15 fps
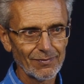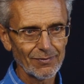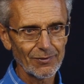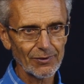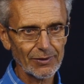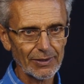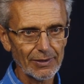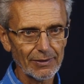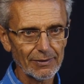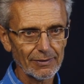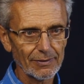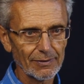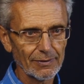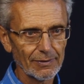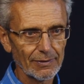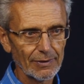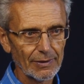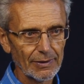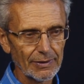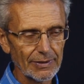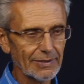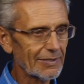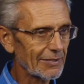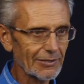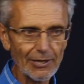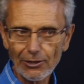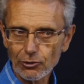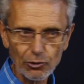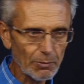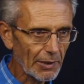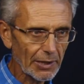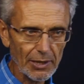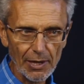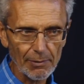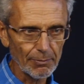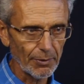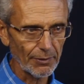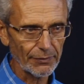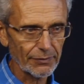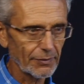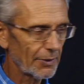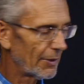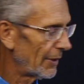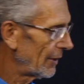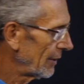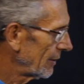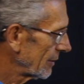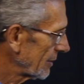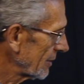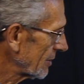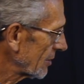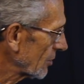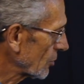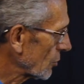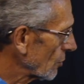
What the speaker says: Okay, this is not to make compost. This is to